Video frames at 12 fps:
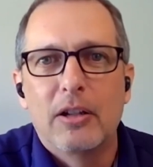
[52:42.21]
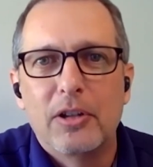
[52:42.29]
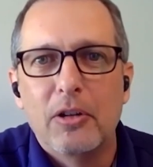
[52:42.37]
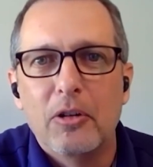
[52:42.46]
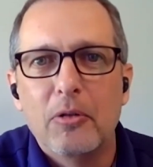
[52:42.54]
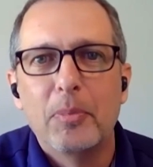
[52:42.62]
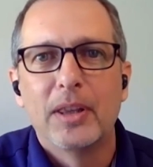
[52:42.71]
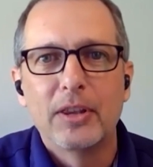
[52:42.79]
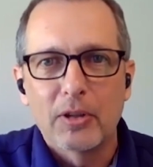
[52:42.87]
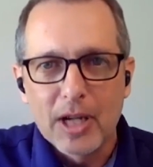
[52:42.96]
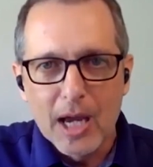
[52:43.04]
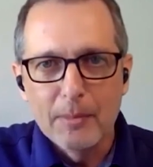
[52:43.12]
to, but
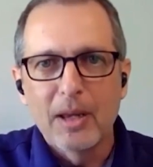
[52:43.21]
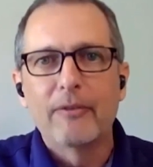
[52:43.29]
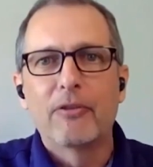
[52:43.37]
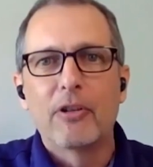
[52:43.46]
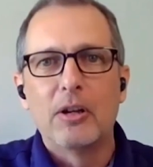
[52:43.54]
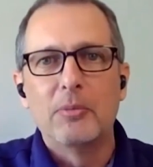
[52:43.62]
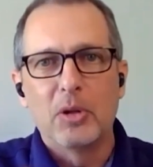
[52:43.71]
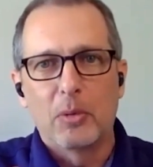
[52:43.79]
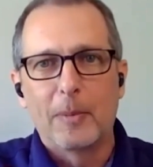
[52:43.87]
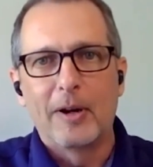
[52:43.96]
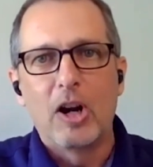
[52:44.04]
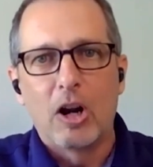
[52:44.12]
they're coming from
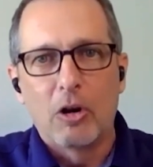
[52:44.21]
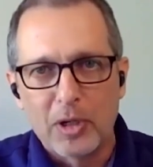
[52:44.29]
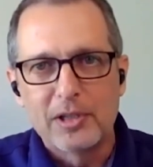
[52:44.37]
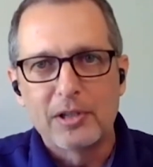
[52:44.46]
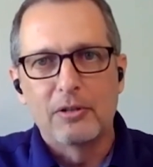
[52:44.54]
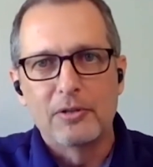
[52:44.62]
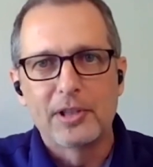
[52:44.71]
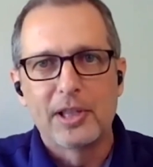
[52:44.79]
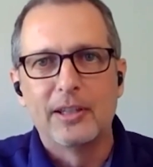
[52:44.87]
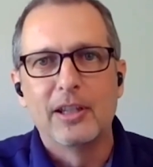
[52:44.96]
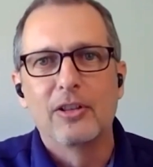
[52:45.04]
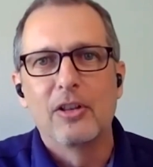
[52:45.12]
your original
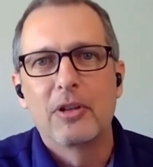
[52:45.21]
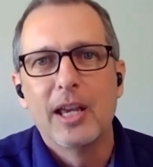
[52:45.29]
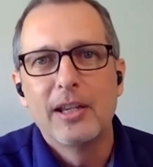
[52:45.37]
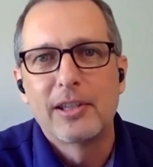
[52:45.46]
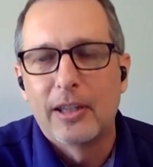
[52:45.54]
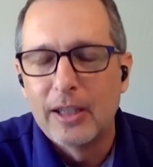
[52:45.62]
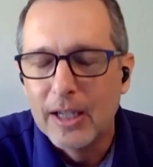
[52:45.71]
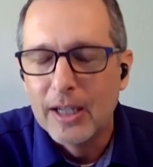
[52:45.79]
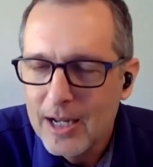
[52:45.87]
sending location.